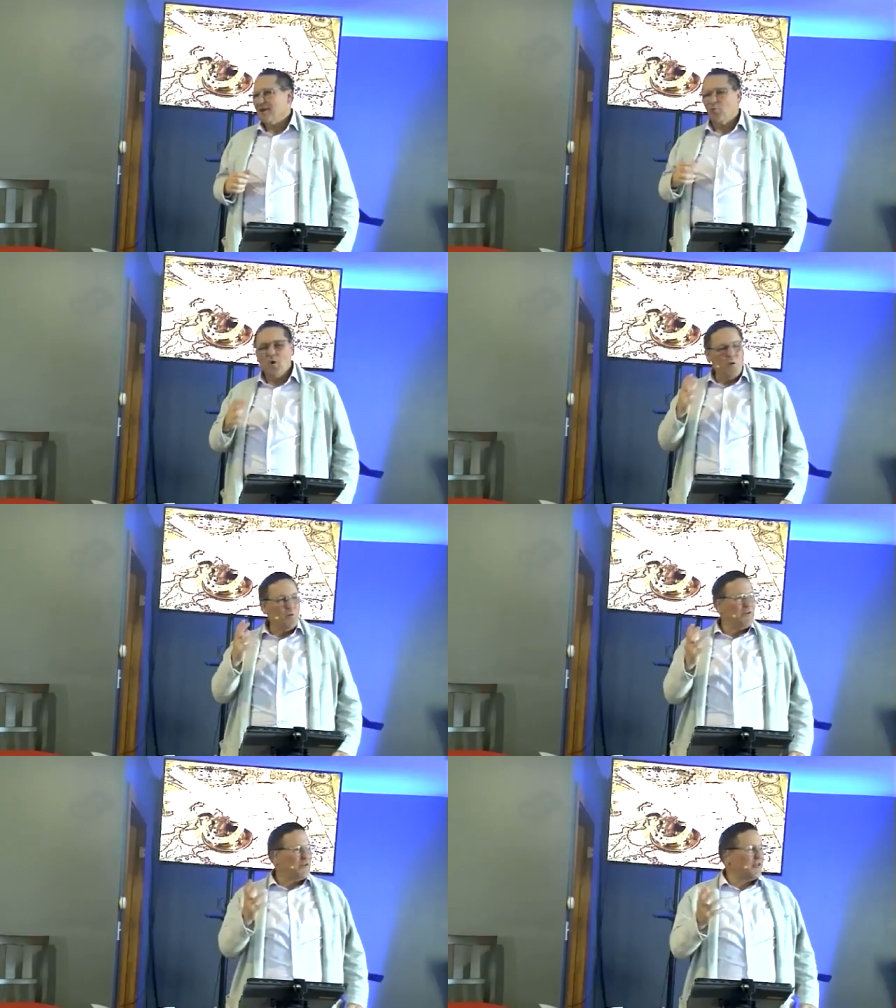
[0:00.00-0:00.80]
And
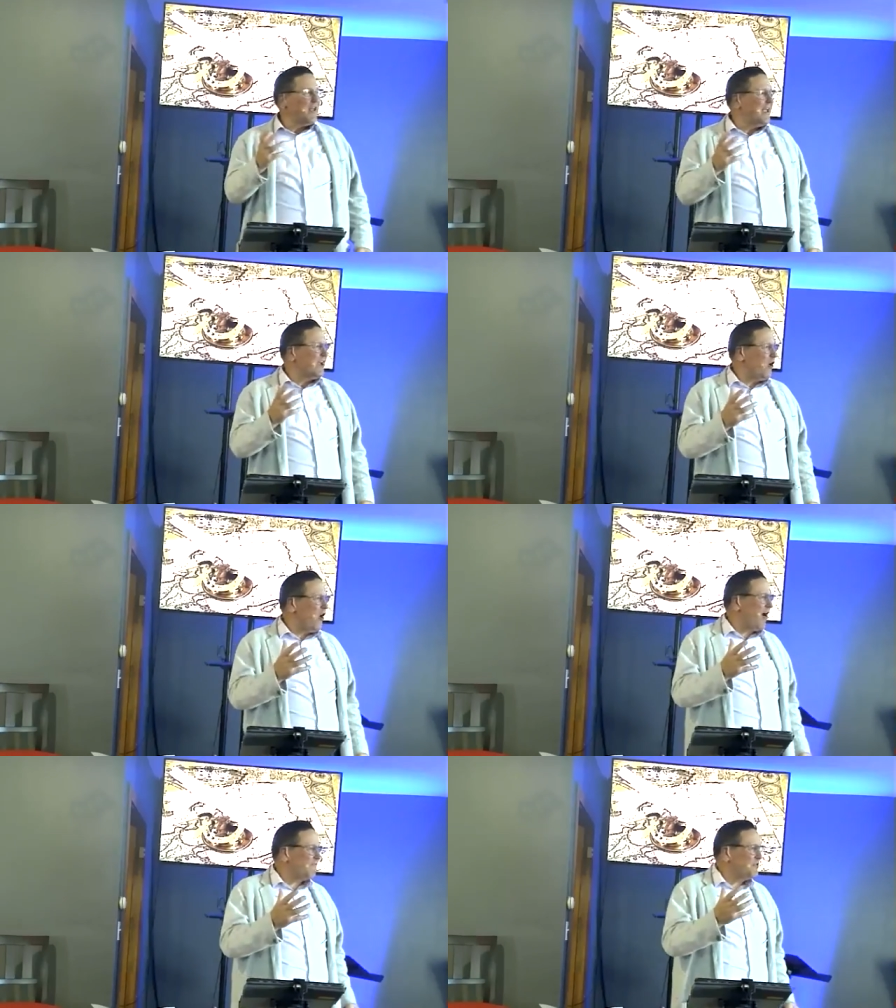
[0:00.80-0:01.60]
what we think
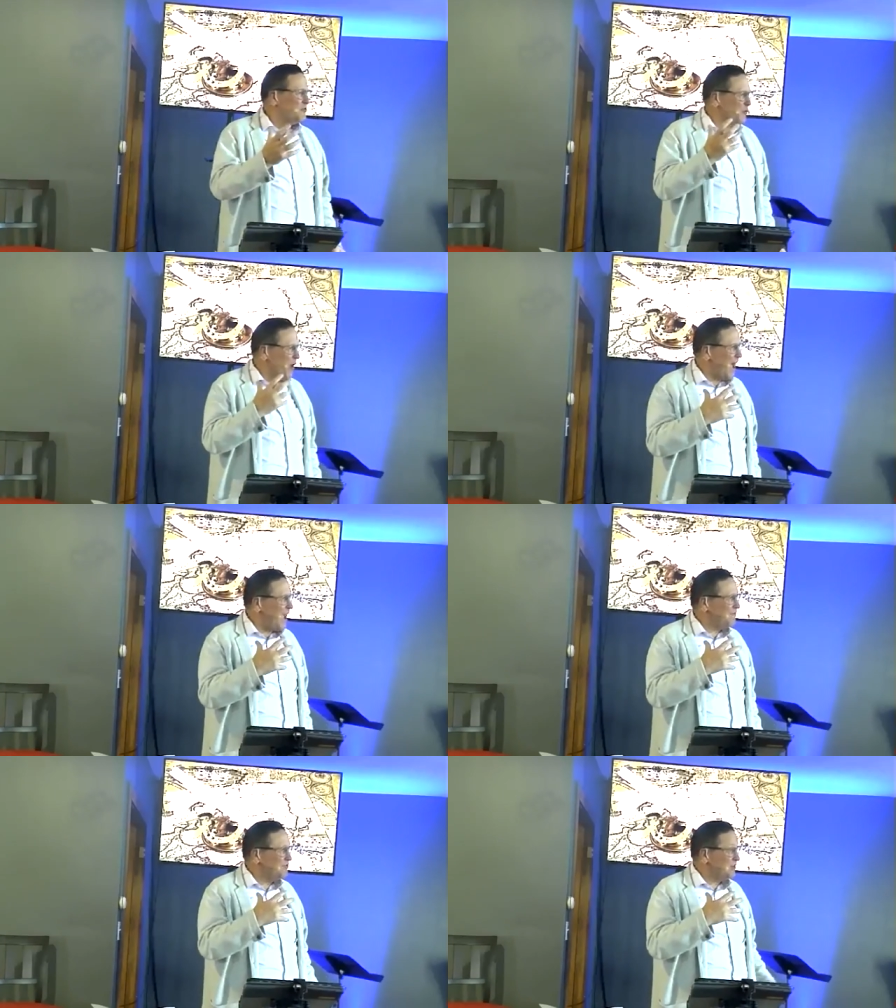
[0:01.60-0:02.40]
often
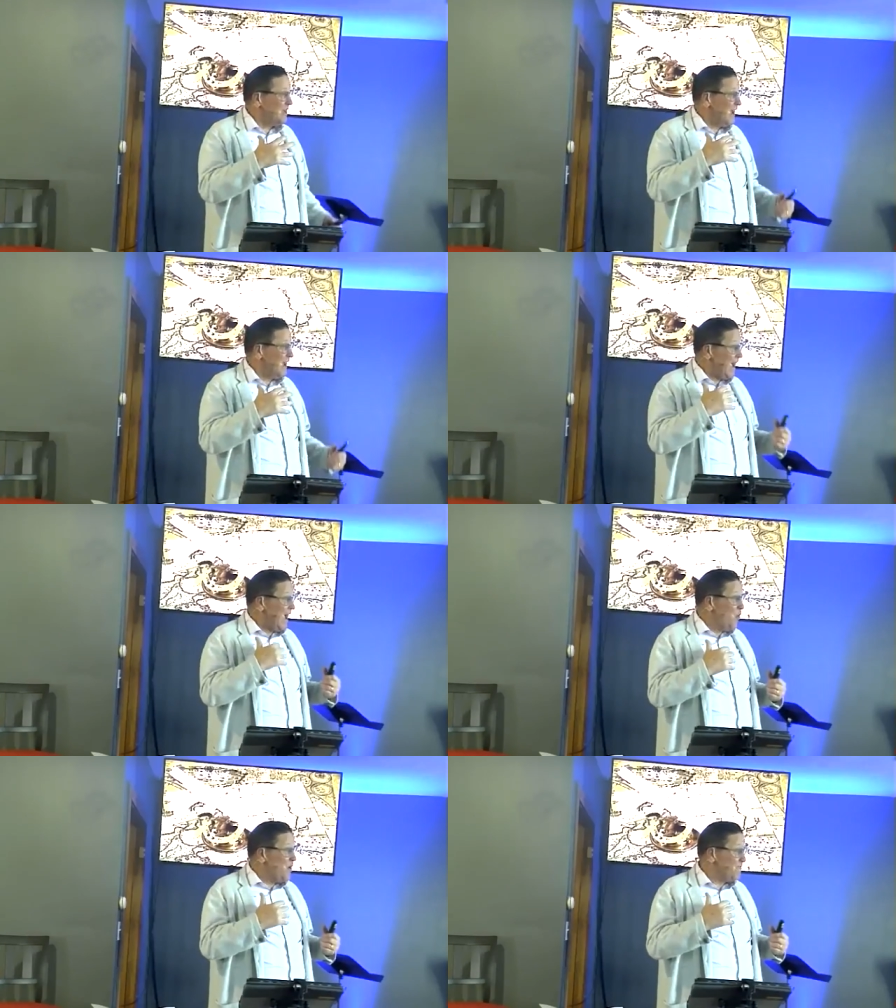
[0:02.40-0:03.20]
drives
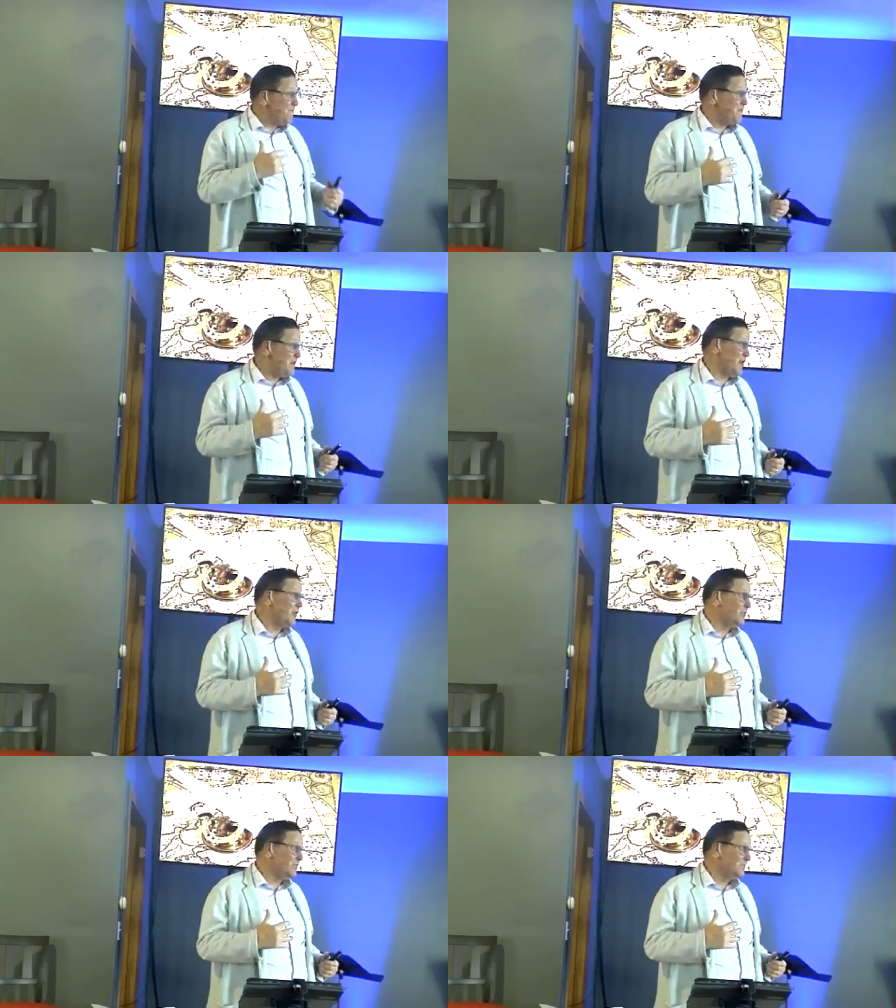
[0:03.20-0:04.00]
how we
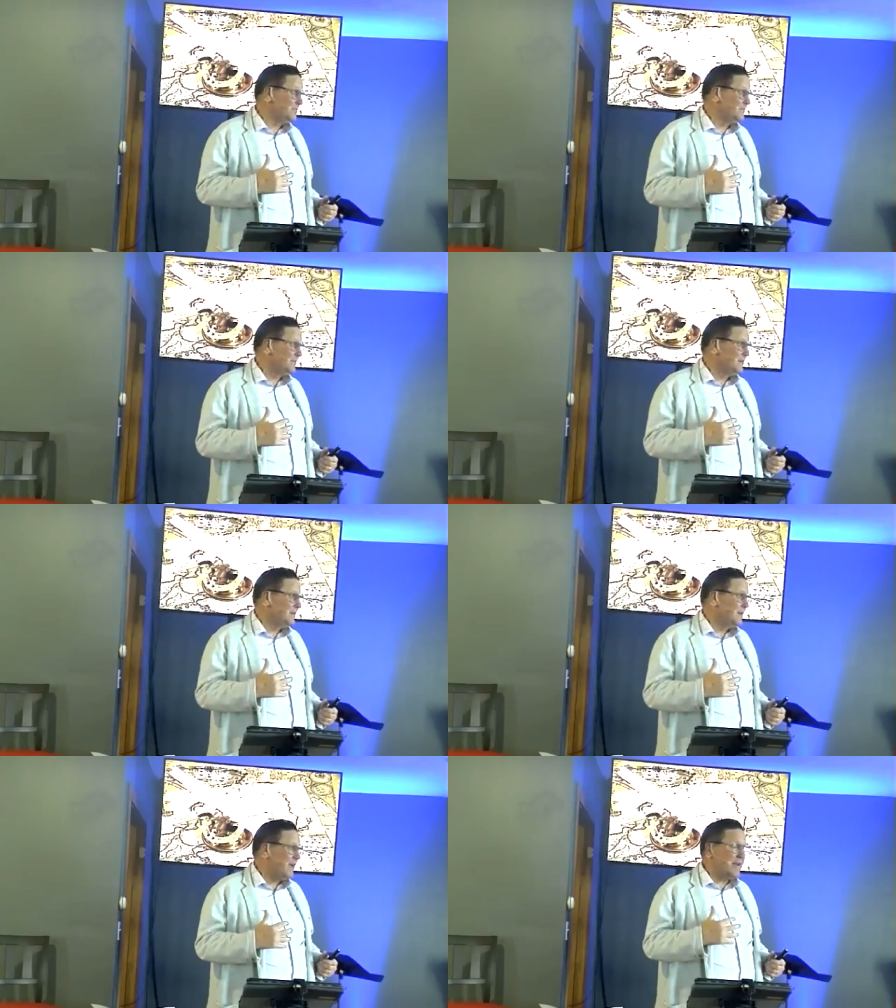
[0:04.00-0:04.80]
feel.
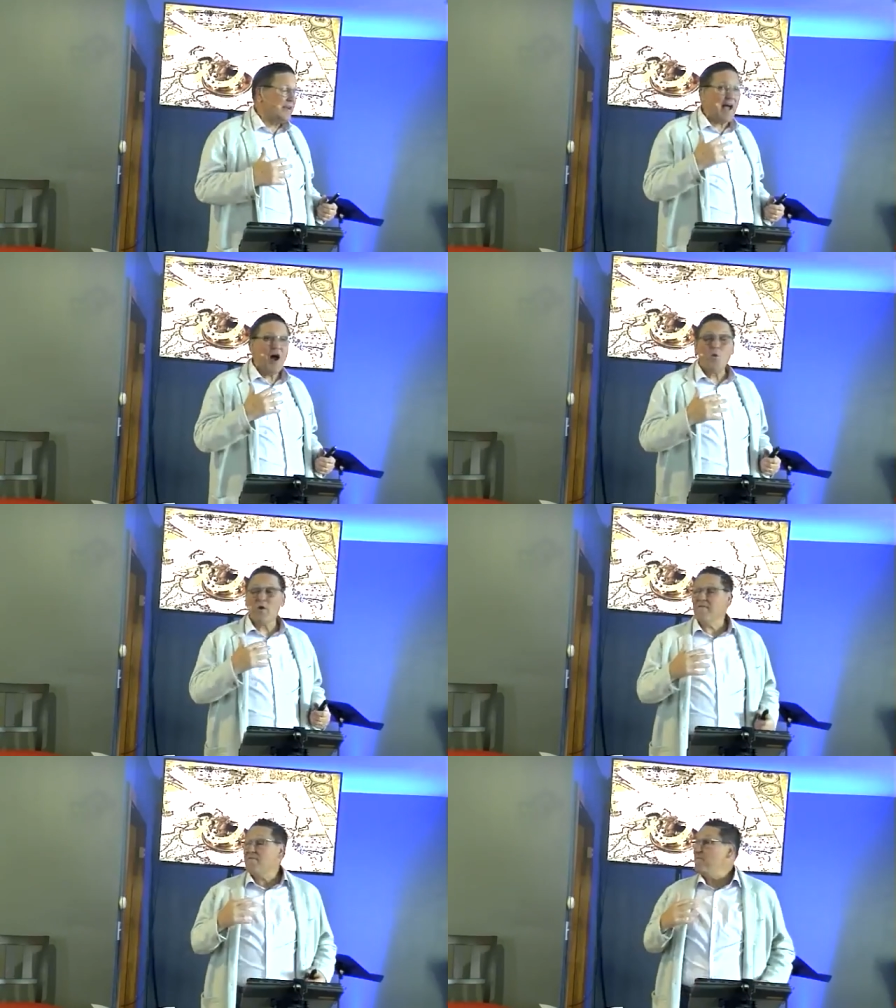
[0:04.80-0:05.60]
And
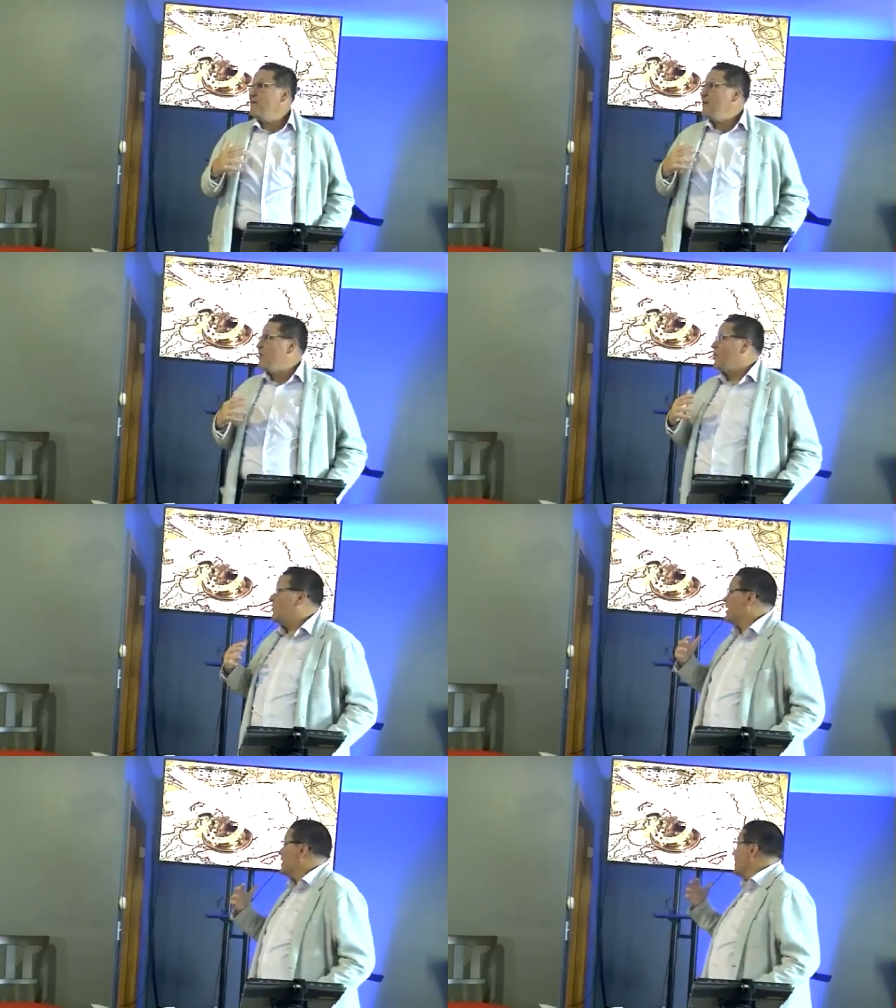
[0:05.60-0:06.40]
how we
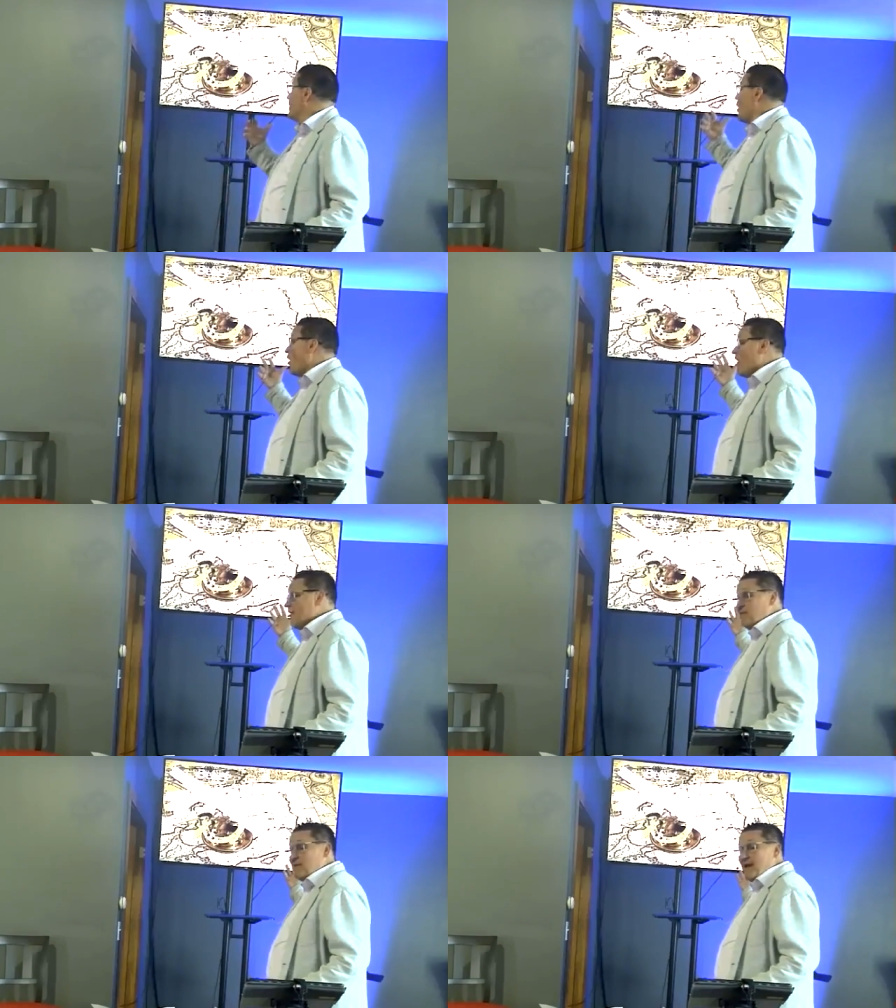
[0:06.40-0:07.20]
feel
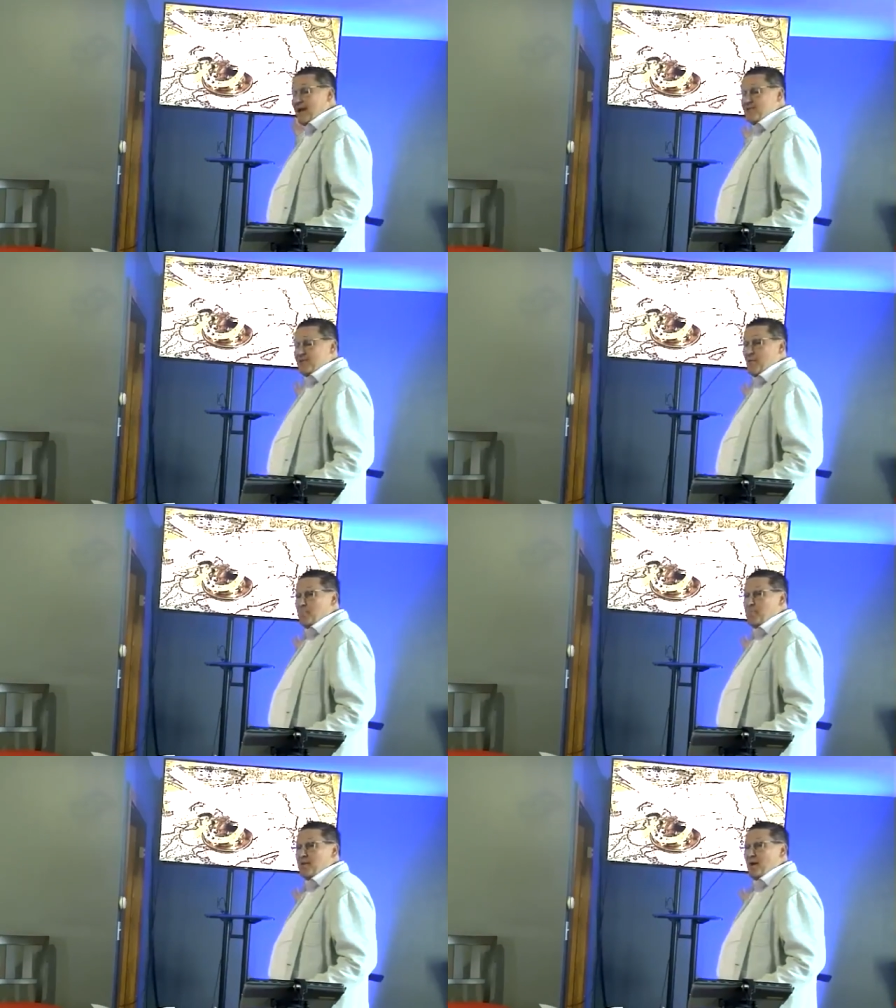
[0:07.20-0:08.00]
often ends
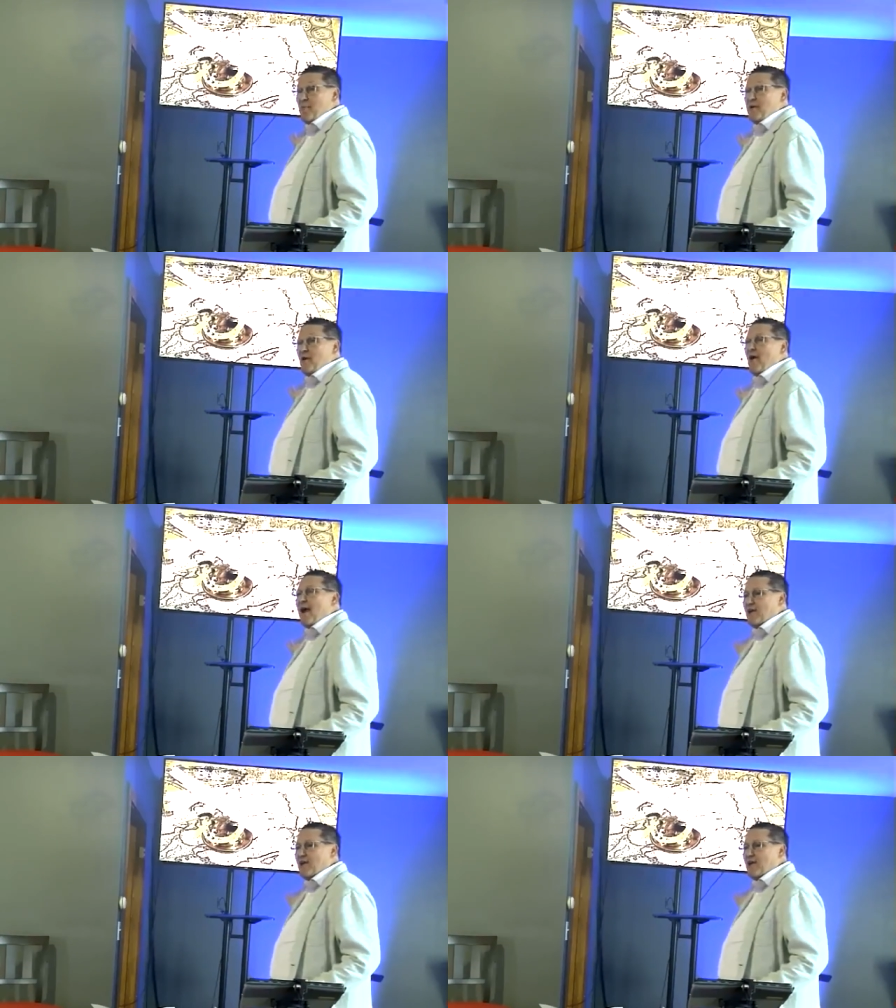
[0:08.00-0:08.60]
up becoming our